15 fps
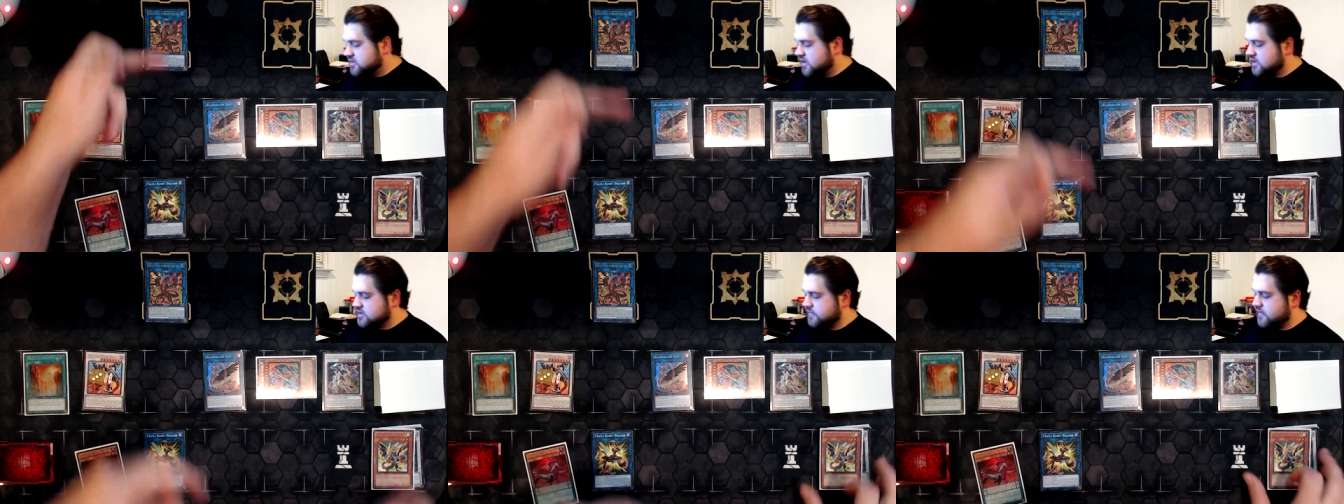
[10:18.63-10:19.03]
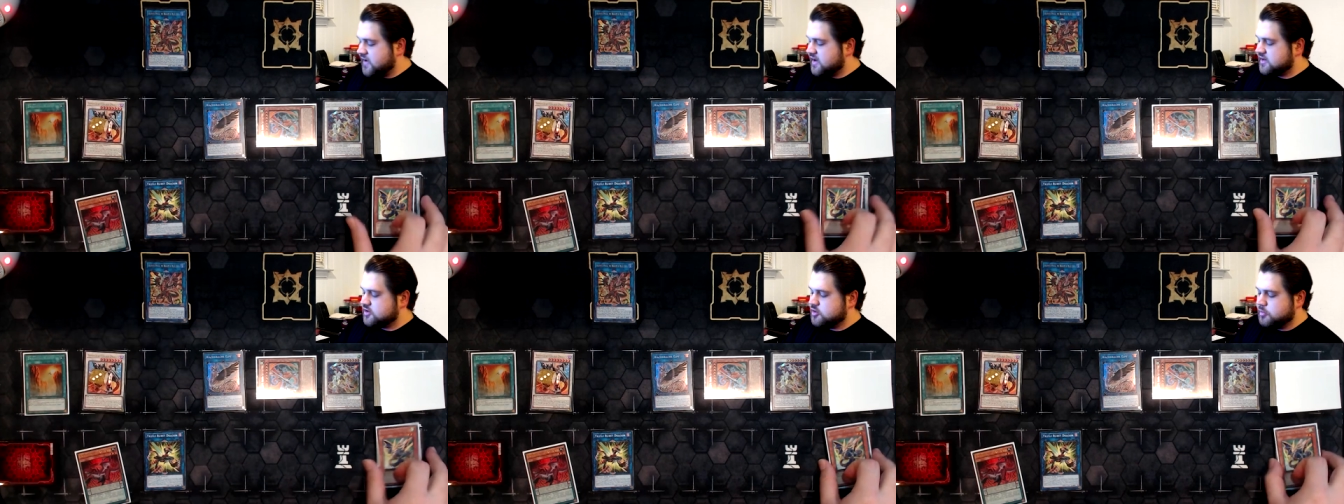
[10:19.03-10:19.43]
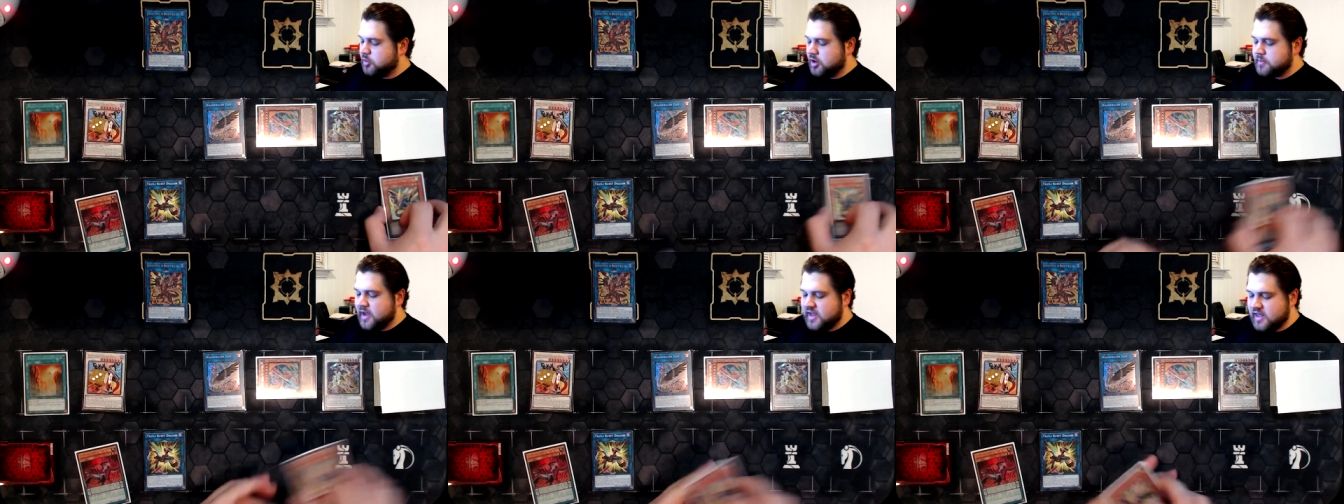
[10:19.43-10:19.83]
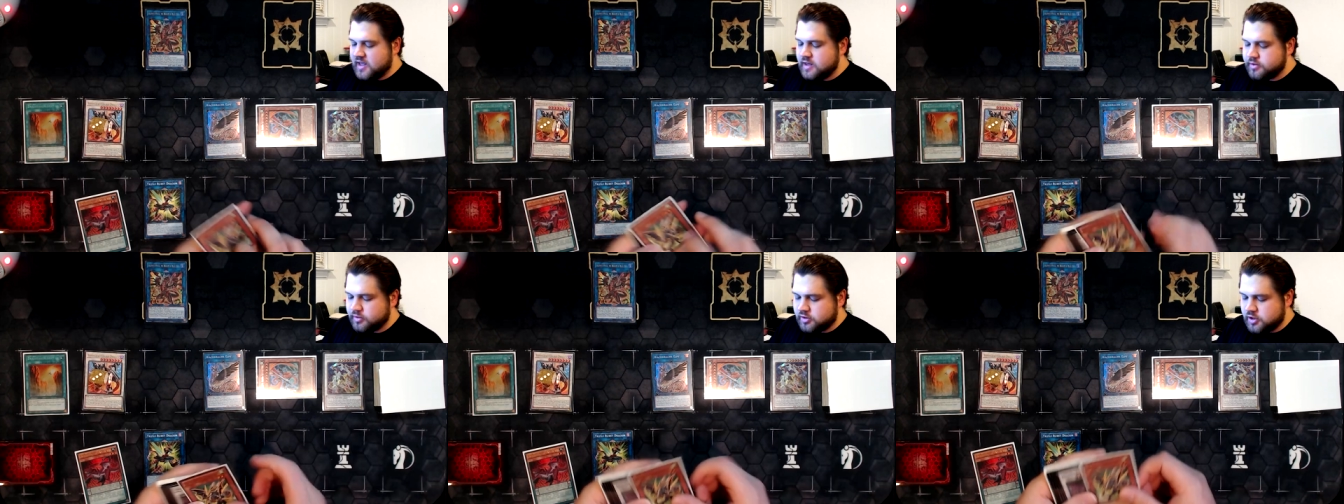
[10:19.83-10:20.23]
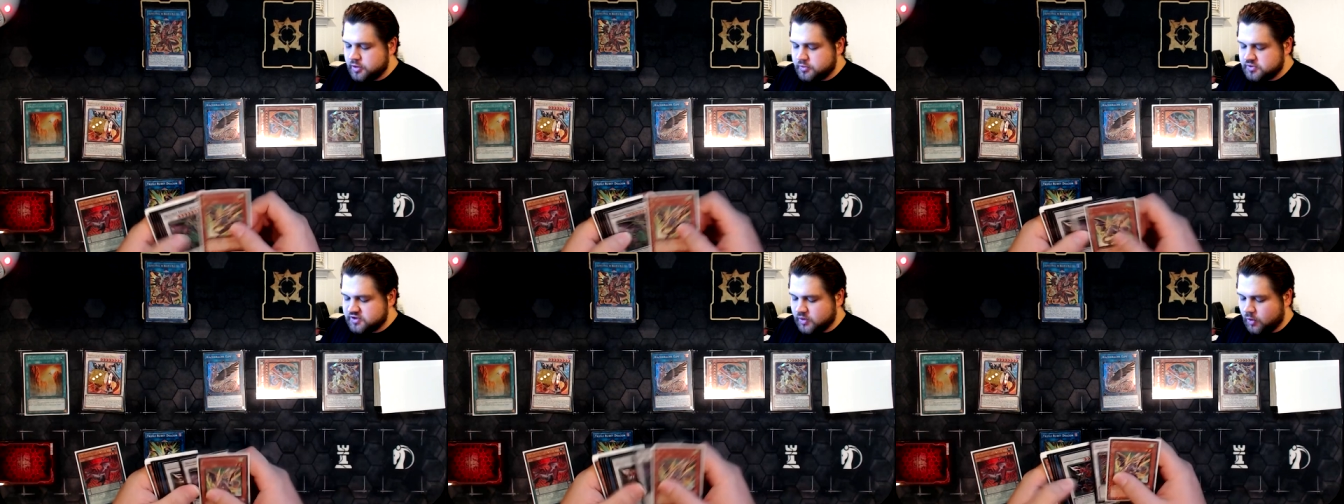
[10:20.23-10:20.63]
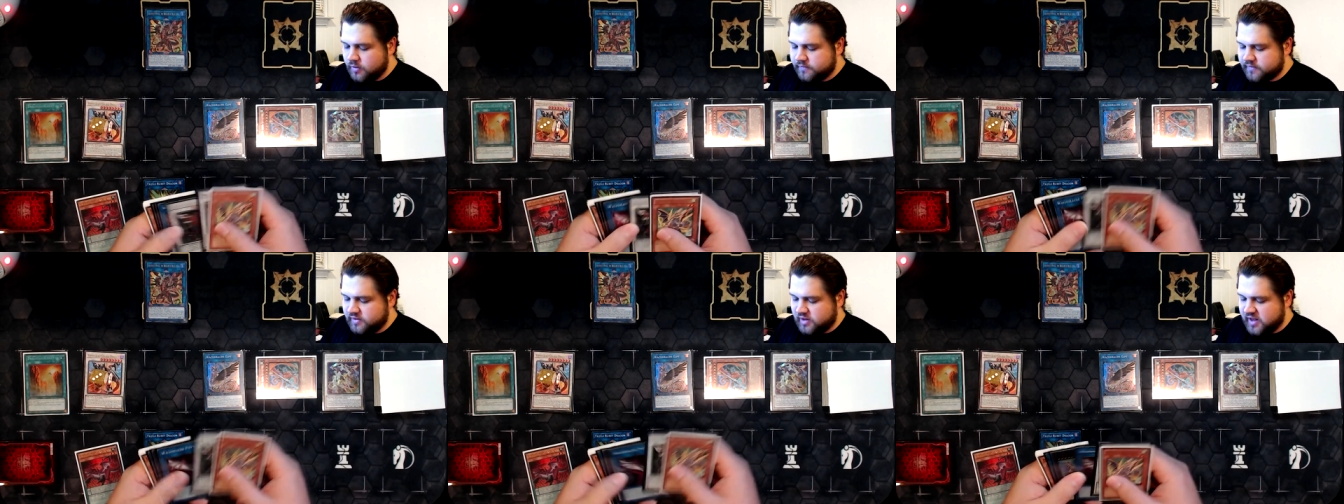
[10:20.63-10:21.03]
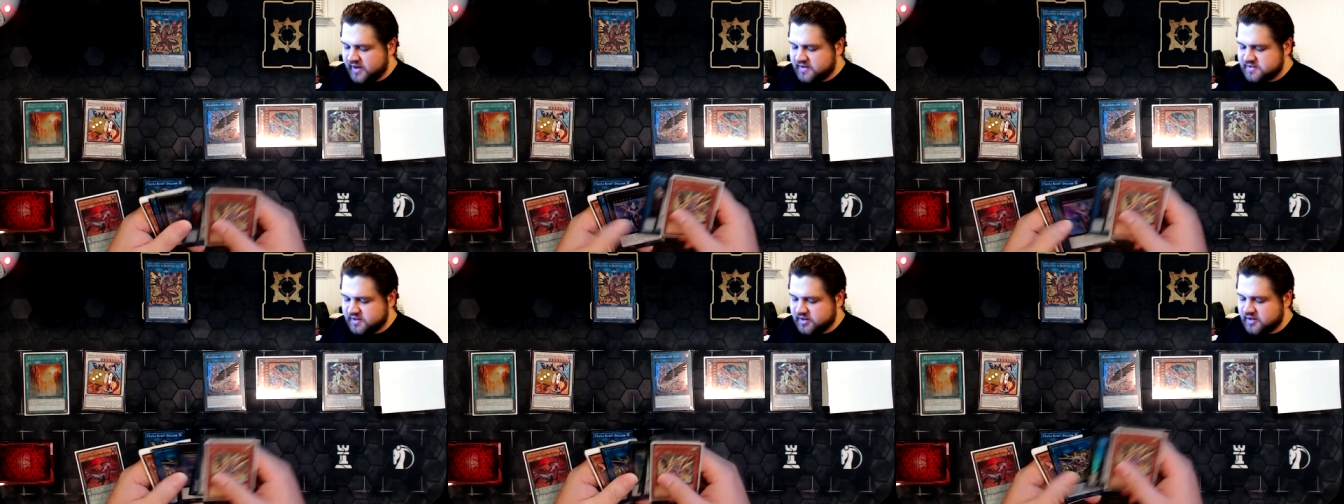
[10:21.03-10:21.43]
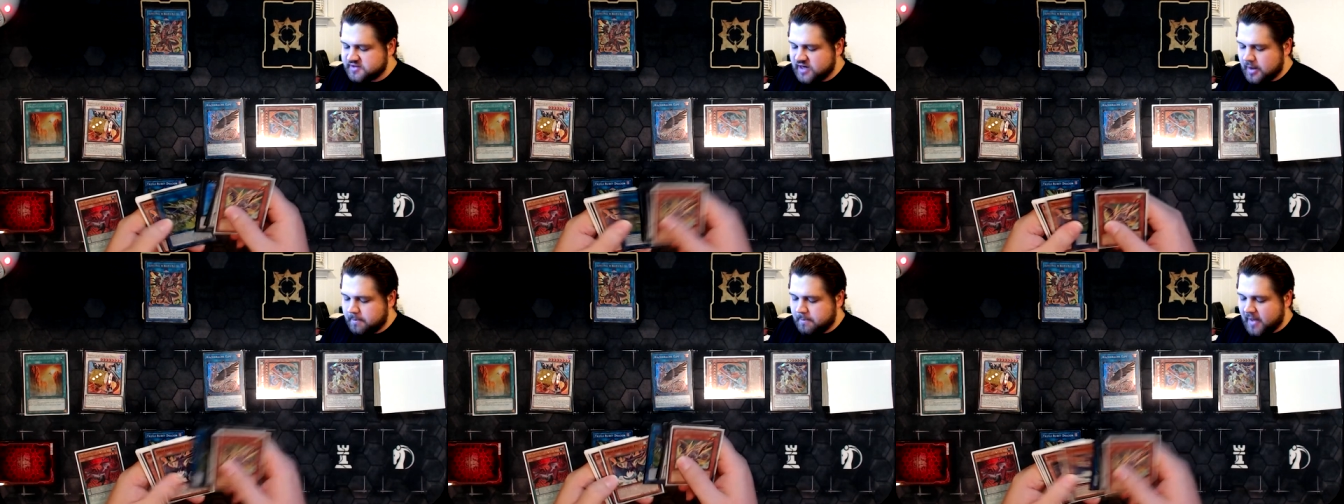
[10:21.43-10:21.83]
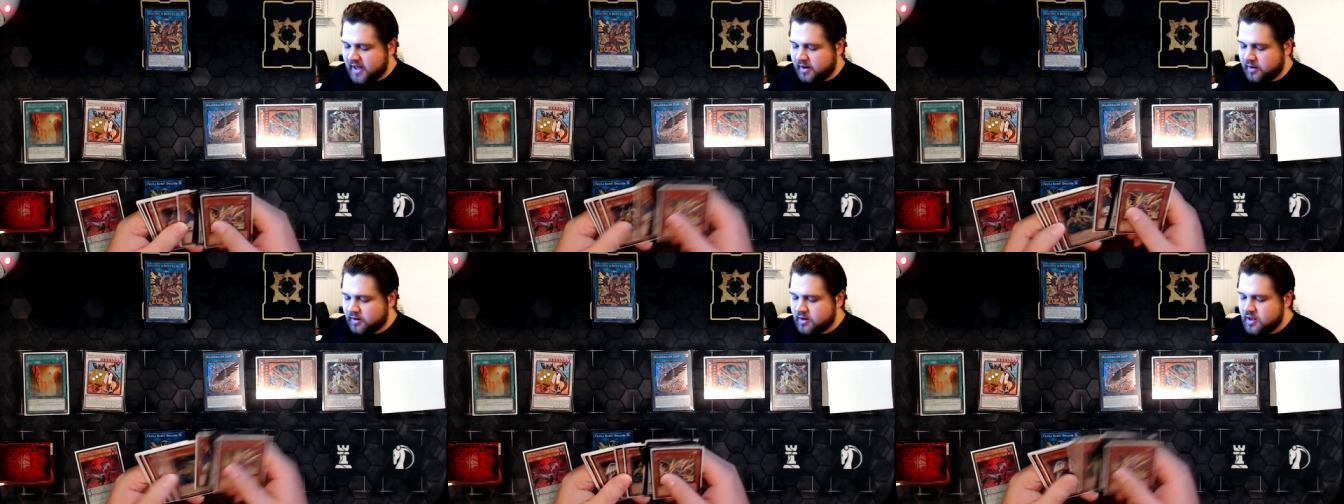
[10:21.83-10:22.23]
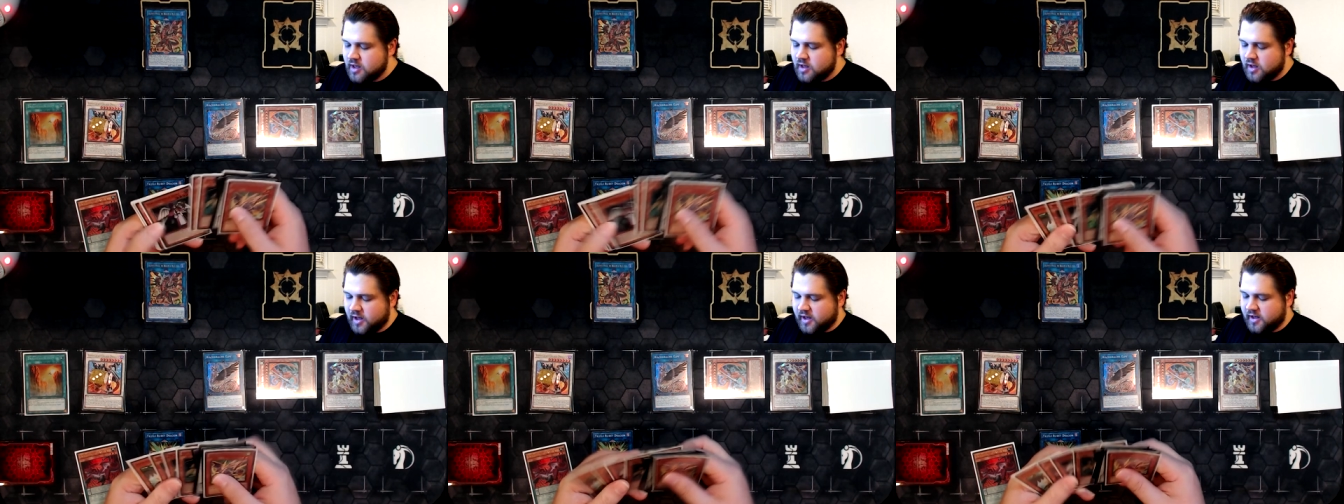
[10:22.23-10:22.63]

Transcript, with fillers: using its effect to bring back either Couse or Phalanx. It does not matter.